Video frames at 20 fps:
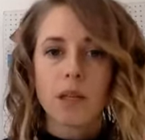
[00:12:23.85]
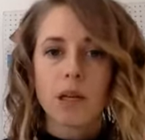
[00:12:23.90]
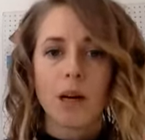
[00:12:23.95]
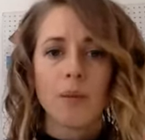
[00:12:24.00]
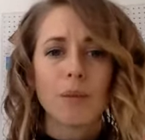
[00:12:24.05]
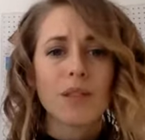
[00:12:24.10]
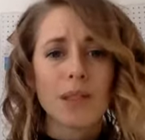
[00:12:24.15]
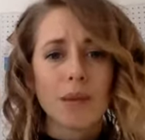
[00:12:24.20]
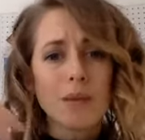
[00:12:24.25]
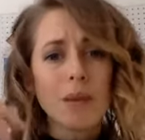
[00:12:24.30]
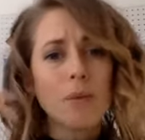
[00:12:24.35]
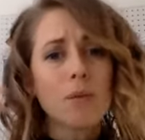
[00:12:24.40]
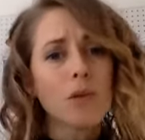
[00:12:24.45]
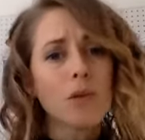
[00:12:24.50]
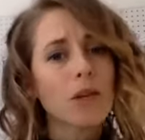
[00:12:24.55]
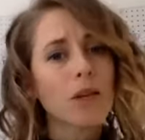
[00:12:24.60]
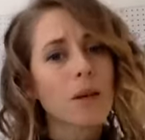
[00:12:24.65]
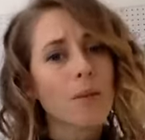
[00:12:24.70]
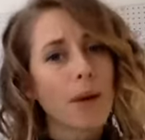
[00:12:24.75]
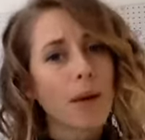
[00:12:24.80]
But
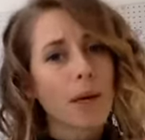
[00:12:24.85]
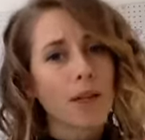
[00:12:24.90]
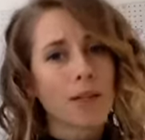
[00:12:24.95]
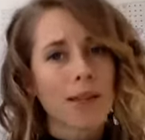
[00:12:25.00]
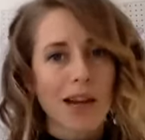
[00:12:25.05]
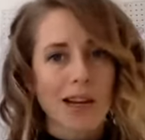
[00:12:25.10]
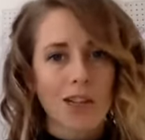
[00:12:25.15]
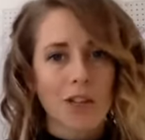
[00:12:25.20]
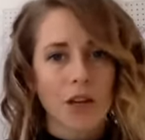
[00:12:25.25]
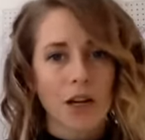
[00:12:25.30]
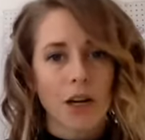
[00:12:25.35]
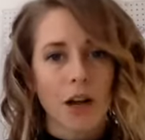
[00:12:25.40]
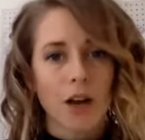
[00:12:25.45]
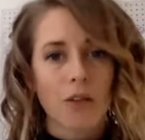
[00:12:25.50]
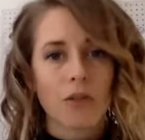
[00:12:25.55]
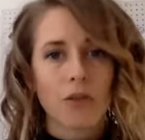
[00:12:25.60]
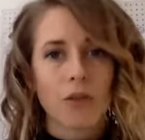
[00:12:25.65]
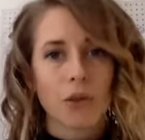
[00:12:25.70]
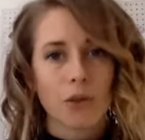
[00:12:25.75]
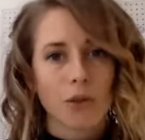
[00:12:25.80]
sometimes you get a better tax
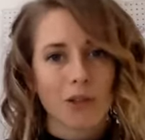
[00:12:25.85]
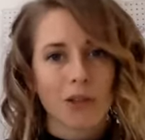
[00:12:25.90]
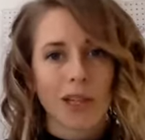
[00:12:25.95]
write-off if you